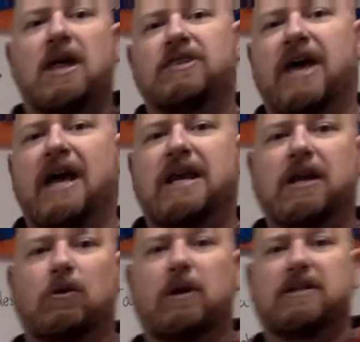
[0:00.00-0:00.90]
That
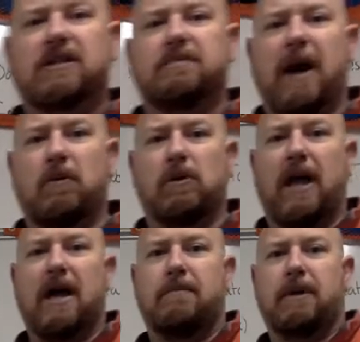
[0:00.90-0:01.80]
increases my
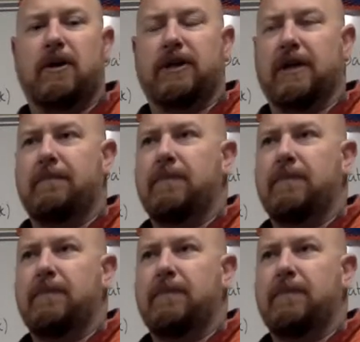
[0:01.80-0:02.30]
reliability.